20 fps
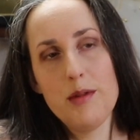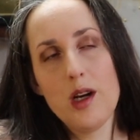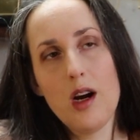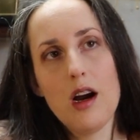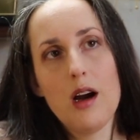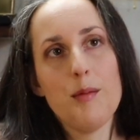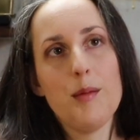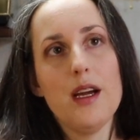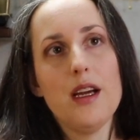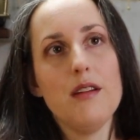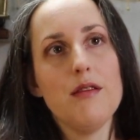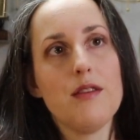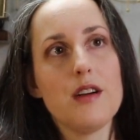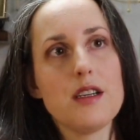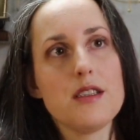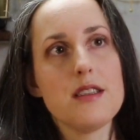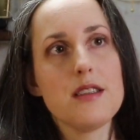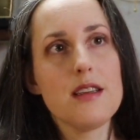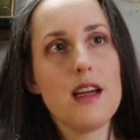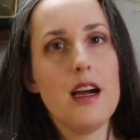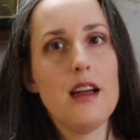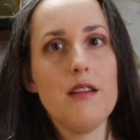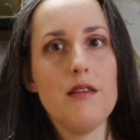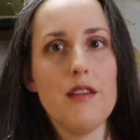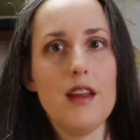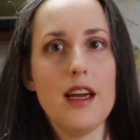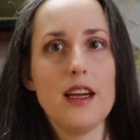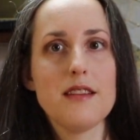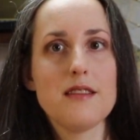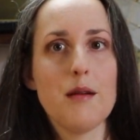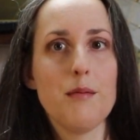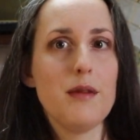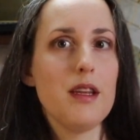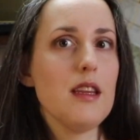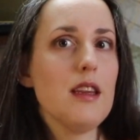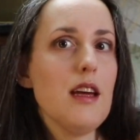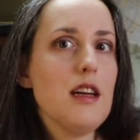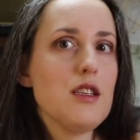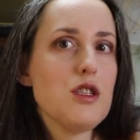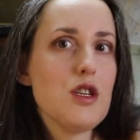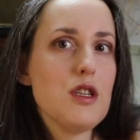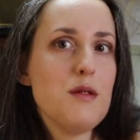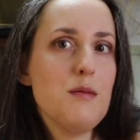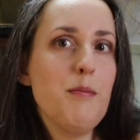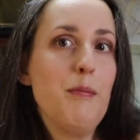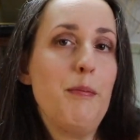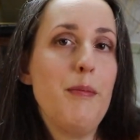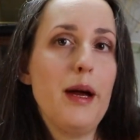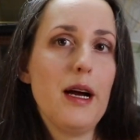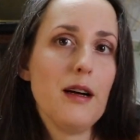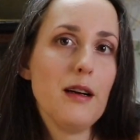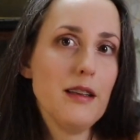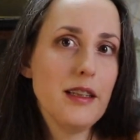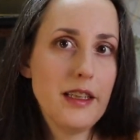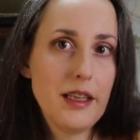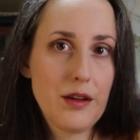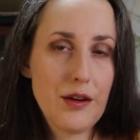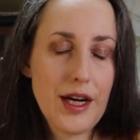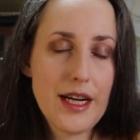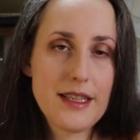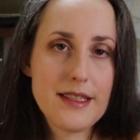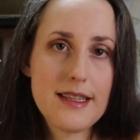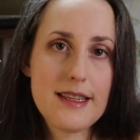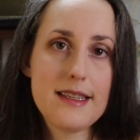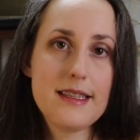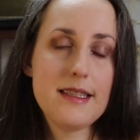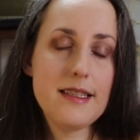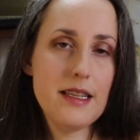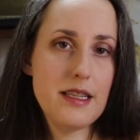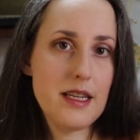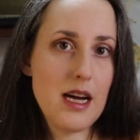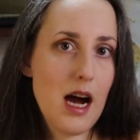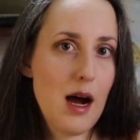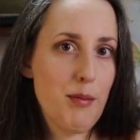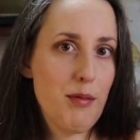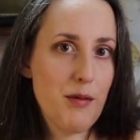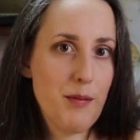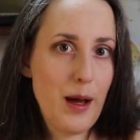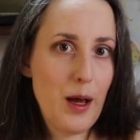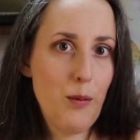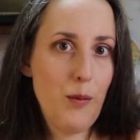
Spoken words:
garment versus kind of like something that just barely grazes the top of my